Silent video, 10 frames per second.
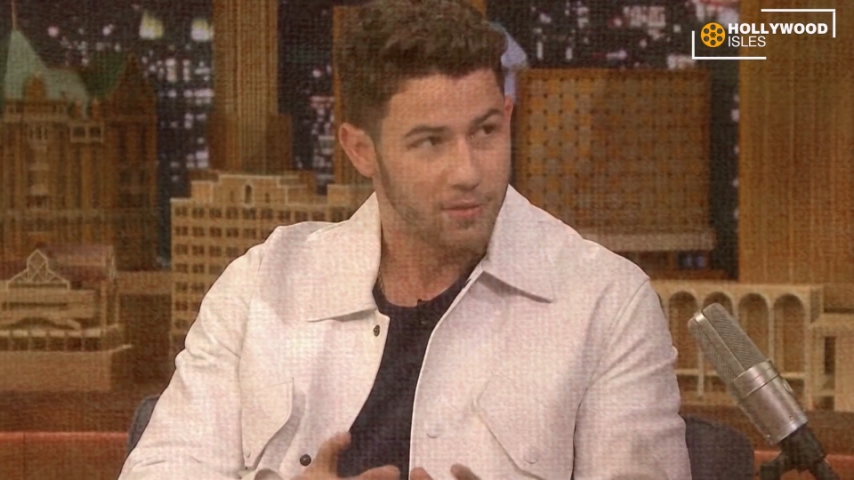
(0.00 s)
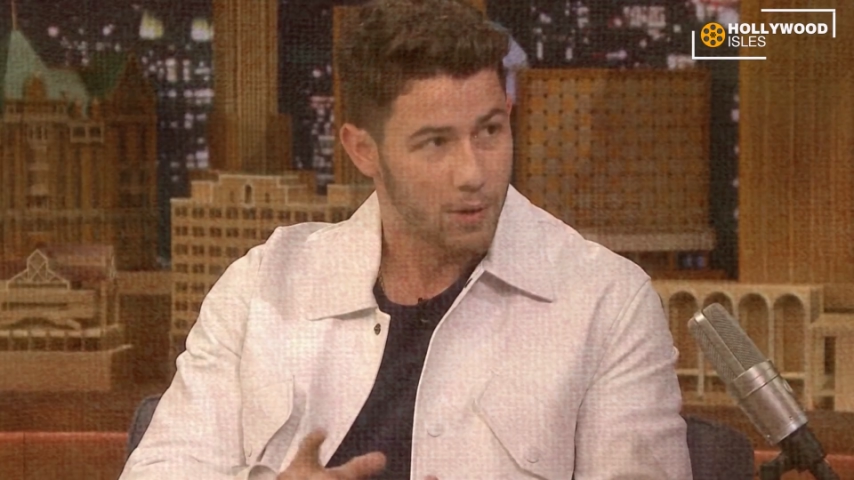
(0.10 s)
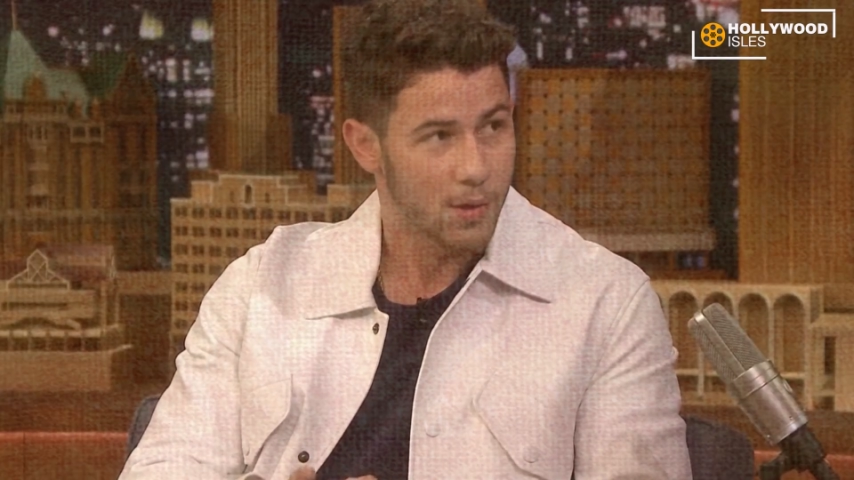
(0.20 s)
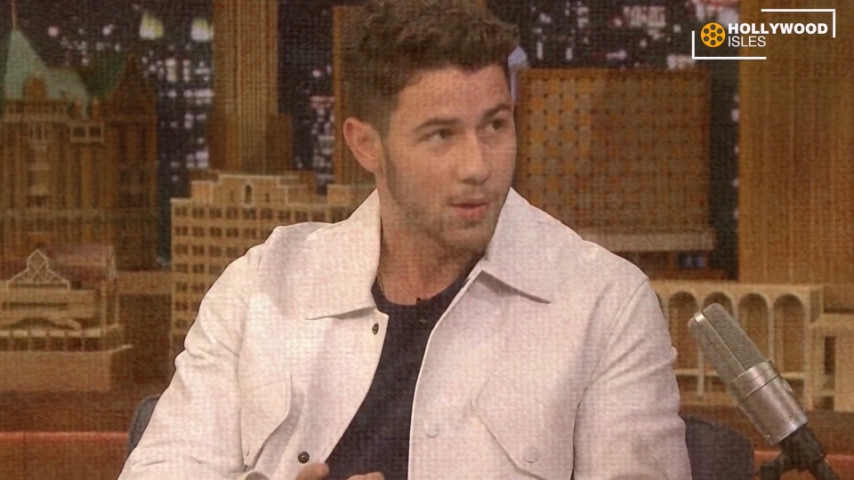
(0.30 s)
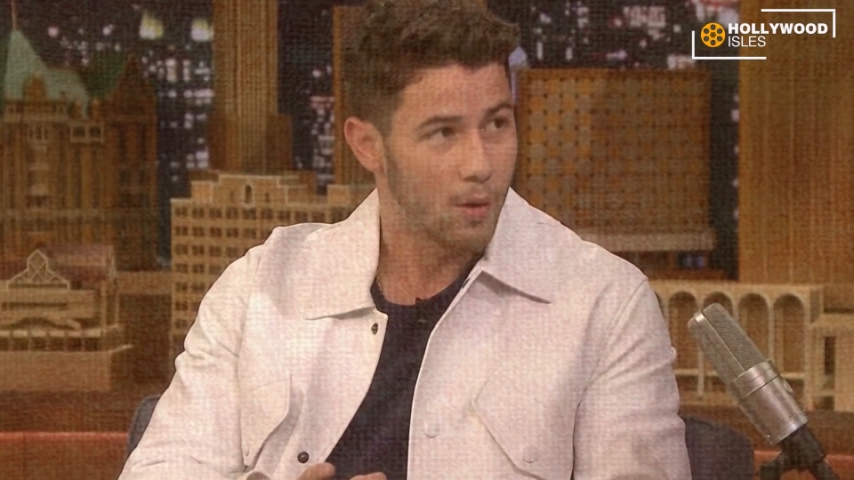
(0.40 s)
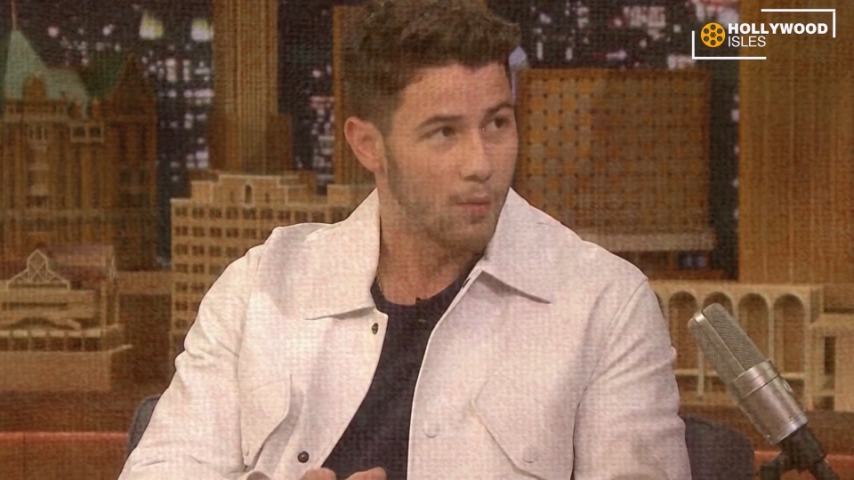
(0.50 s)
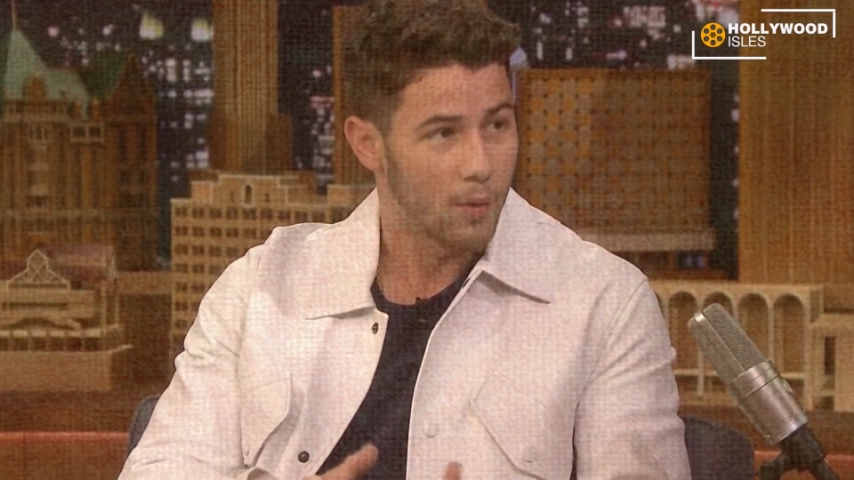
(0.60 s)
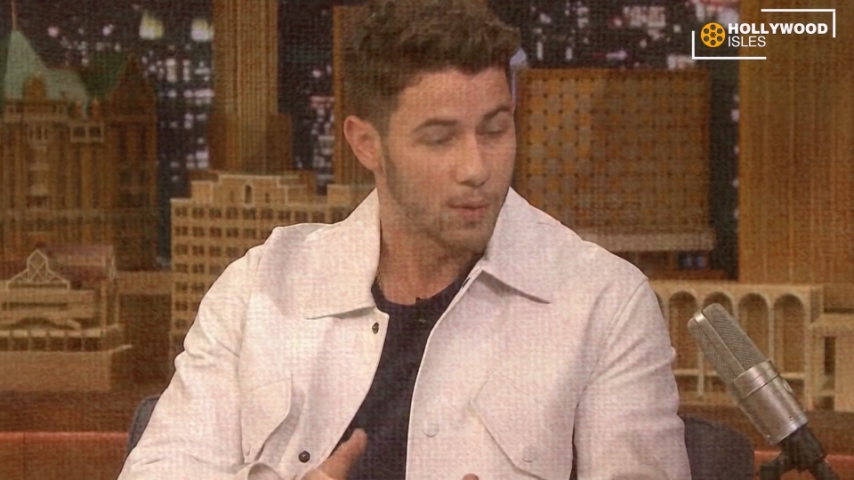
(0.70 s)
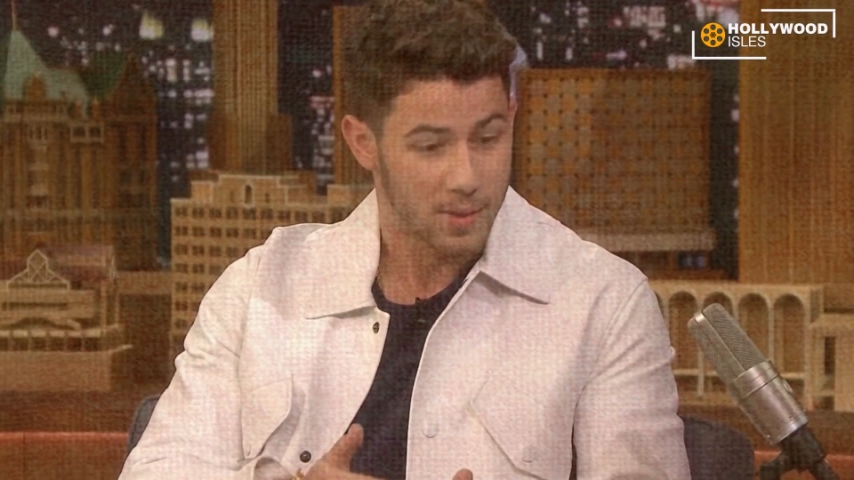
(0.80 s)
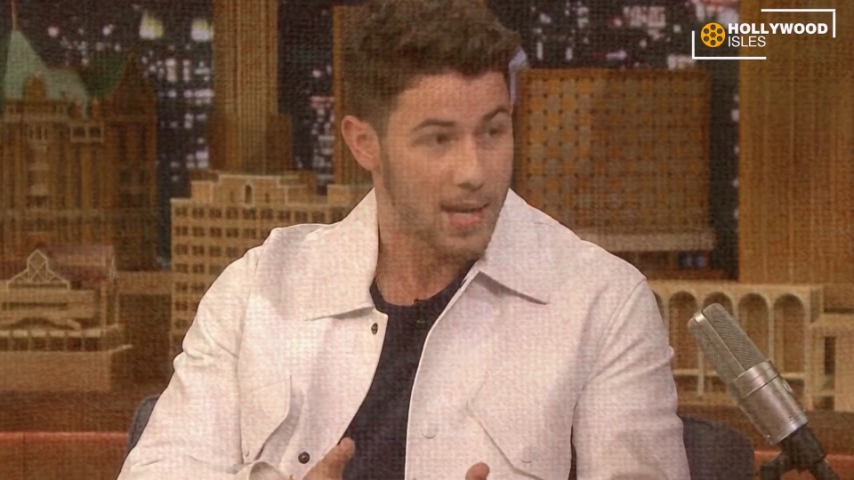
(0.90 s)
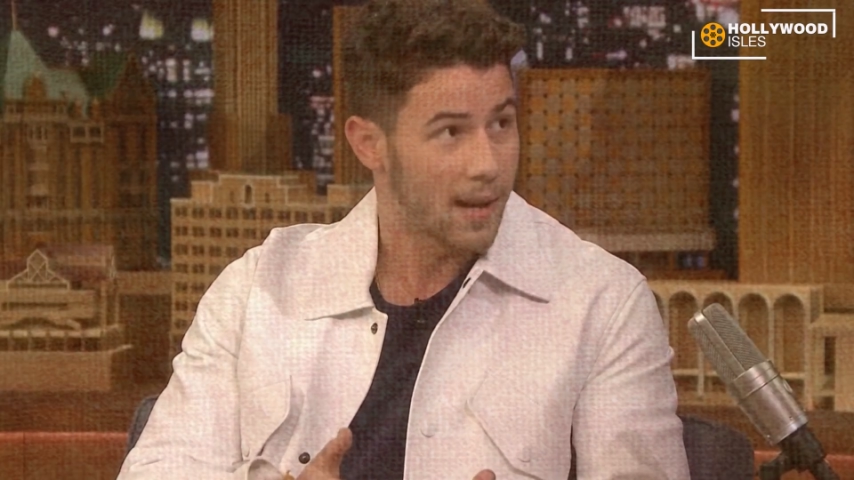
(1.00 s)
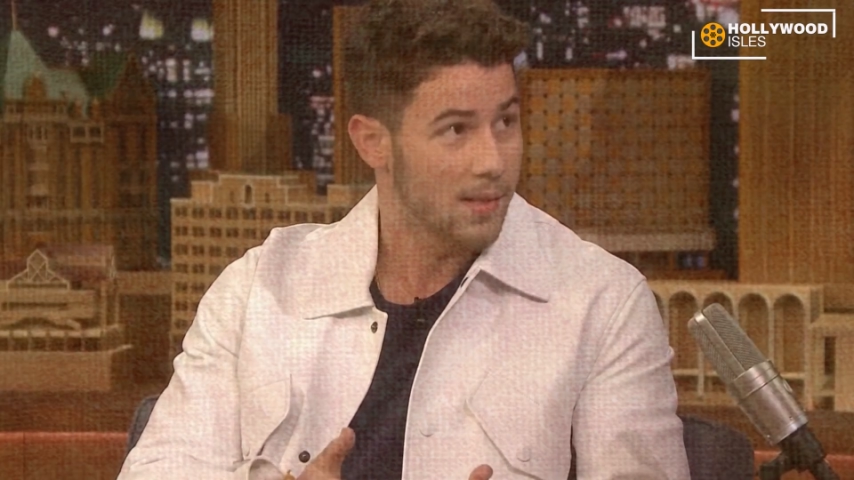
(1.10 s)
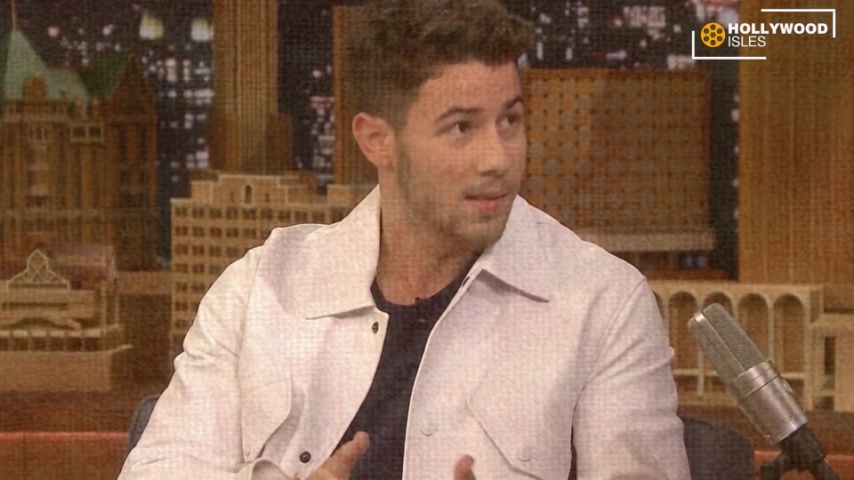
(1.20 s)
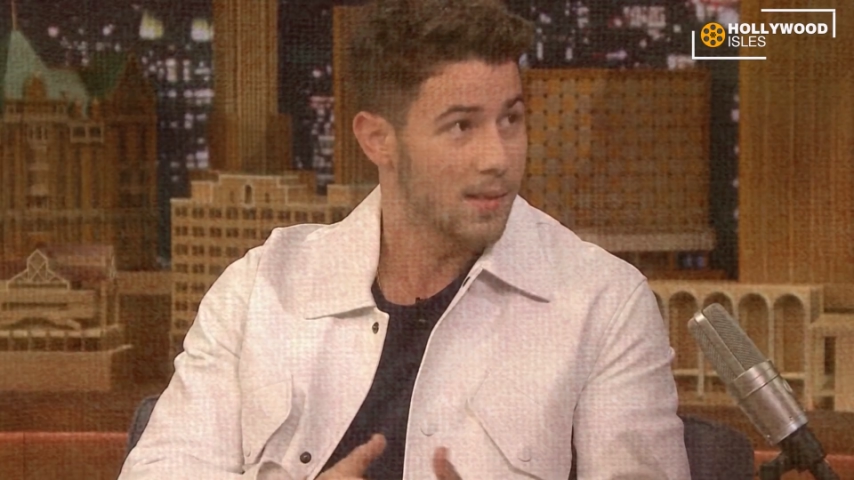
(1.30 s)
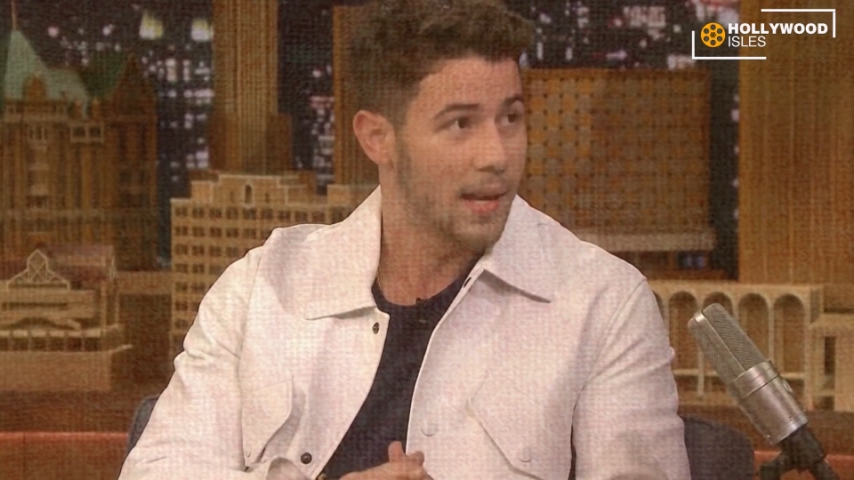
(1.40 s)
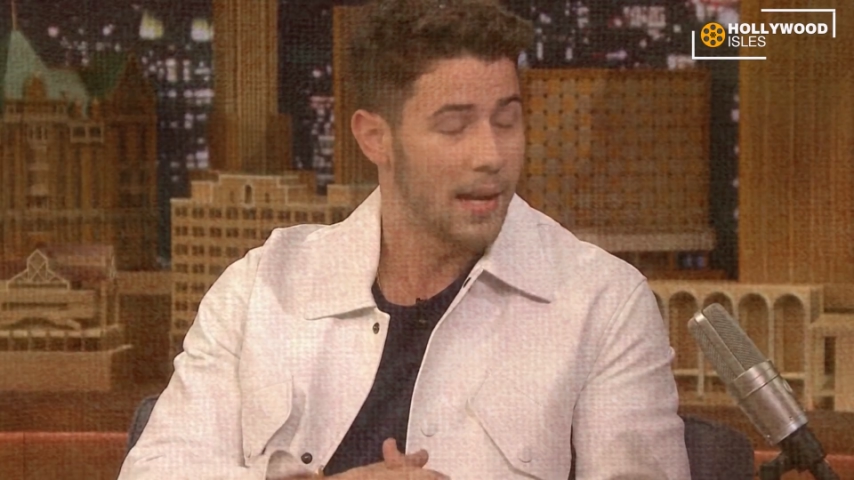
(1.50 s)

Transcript: first over text,